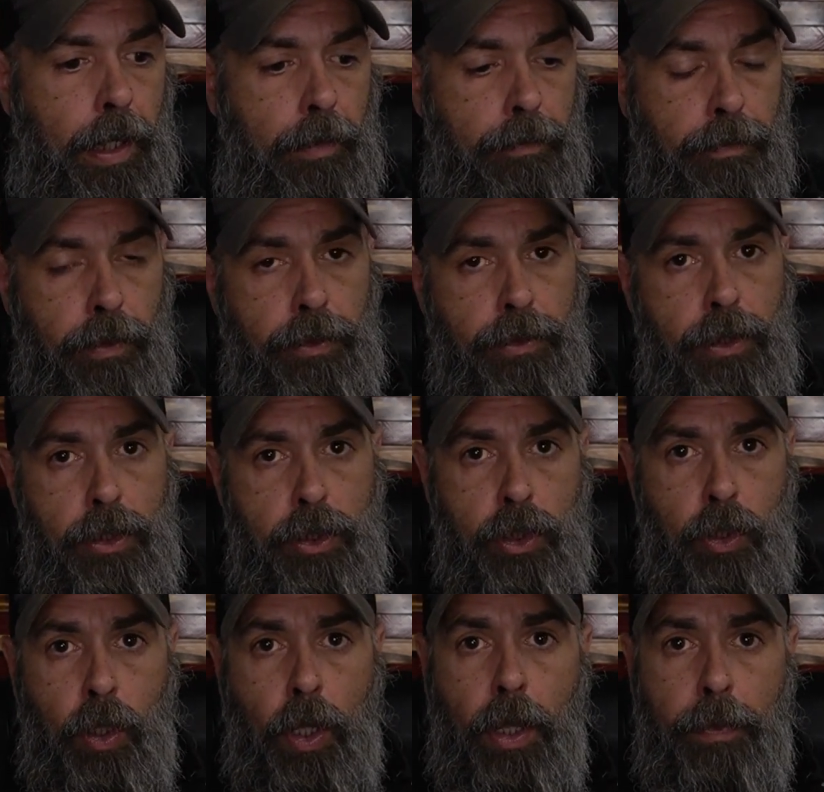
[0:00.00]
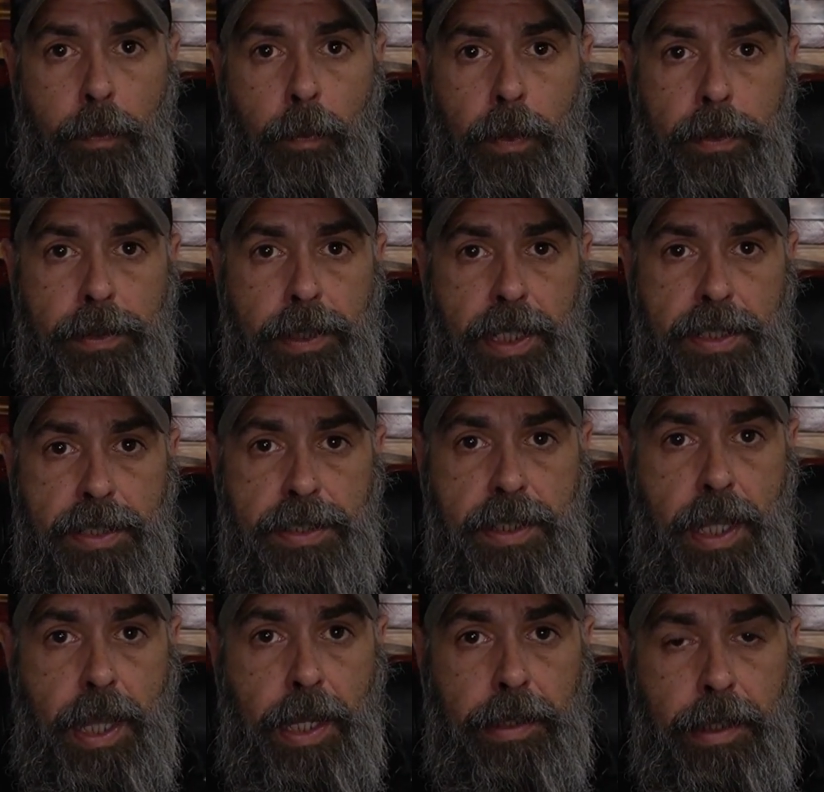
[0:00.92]
versus cloth ones get
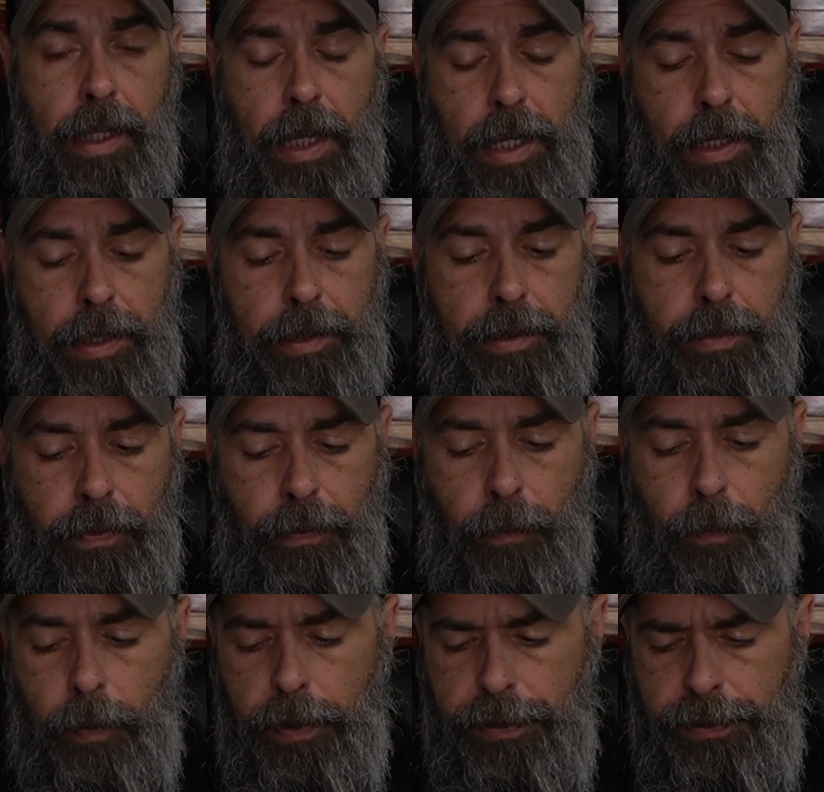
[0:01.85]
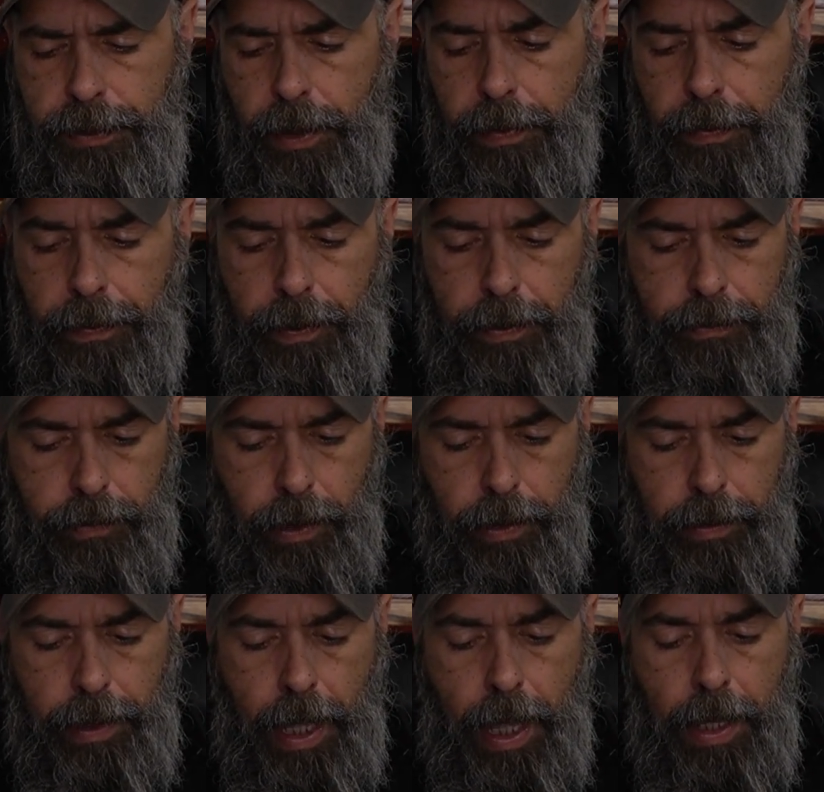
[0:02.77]
snagged on thorns and things
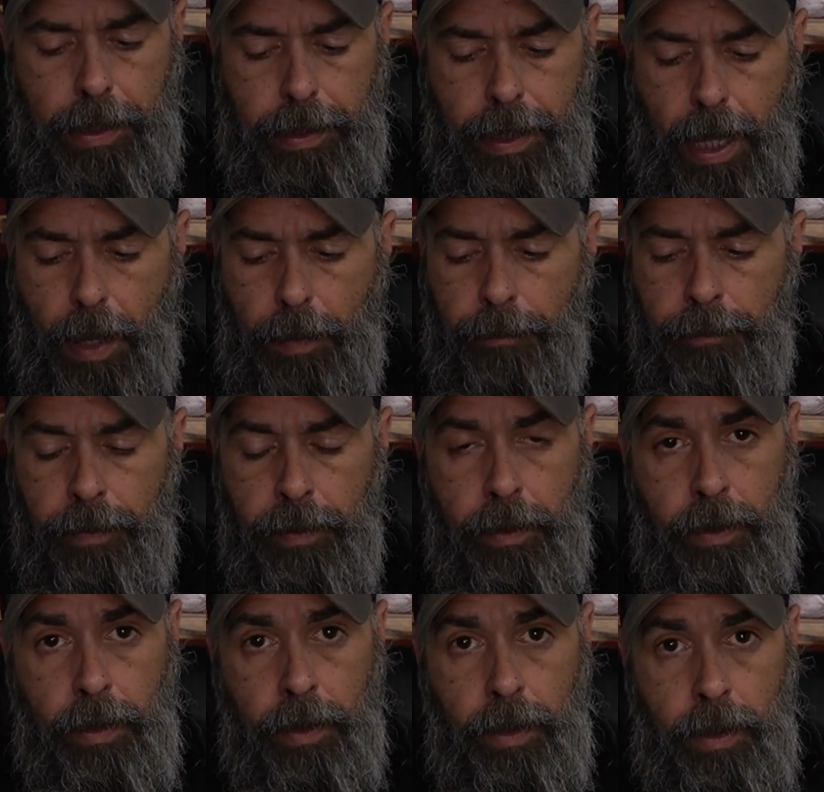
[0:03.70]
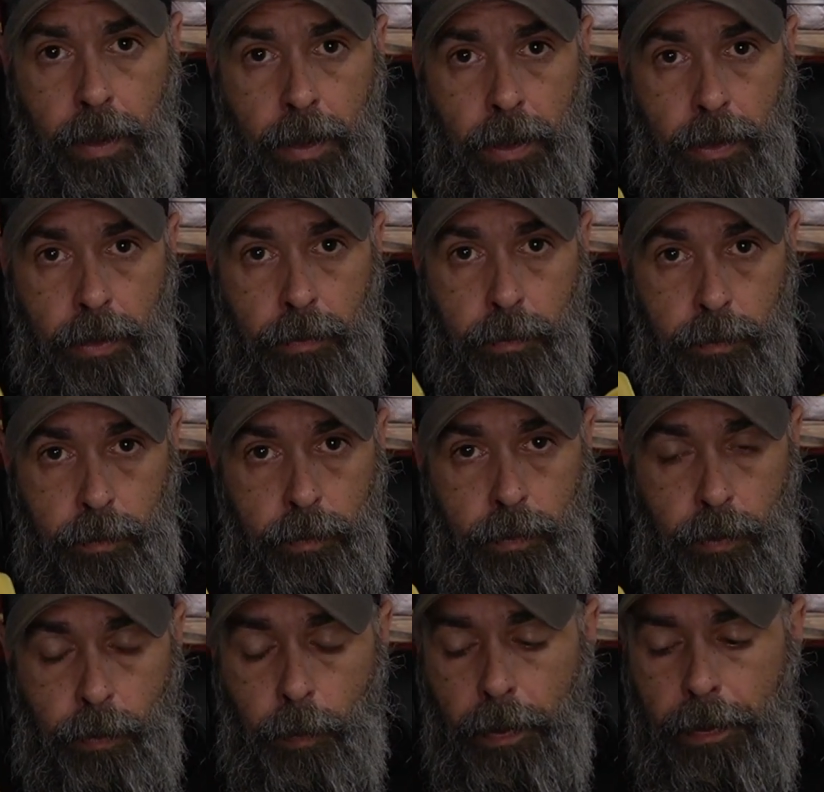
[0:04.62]
like that. Now,
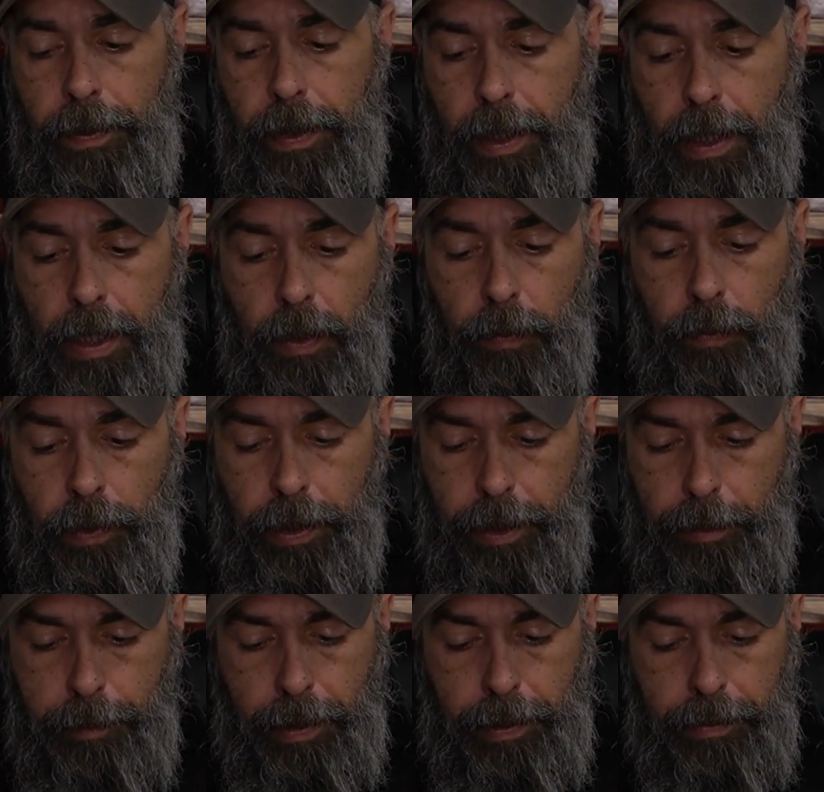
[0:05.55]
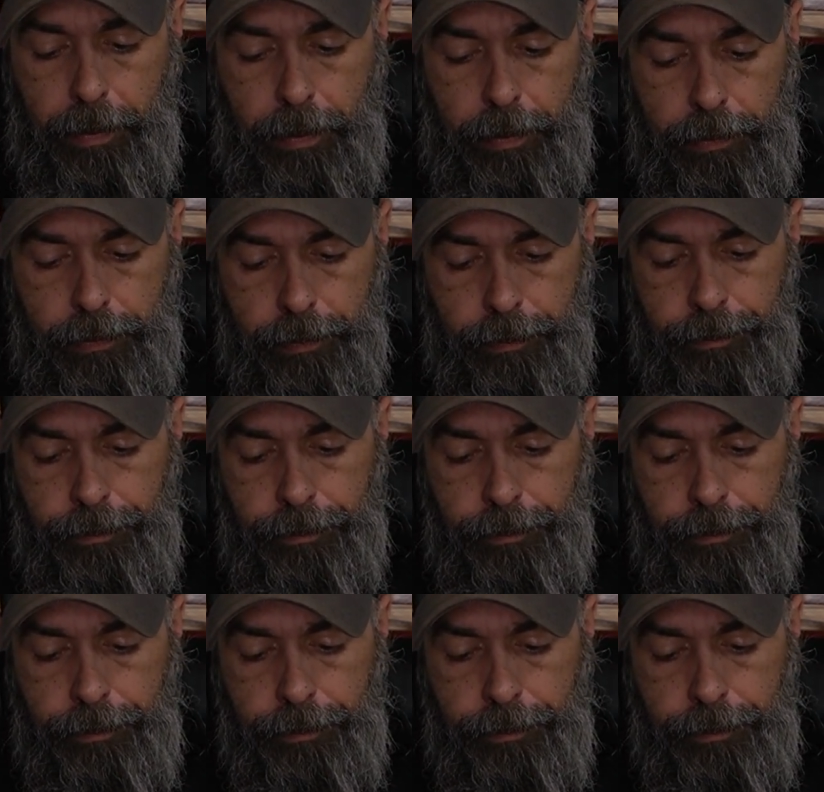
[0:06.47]
the one thing I don't like about these,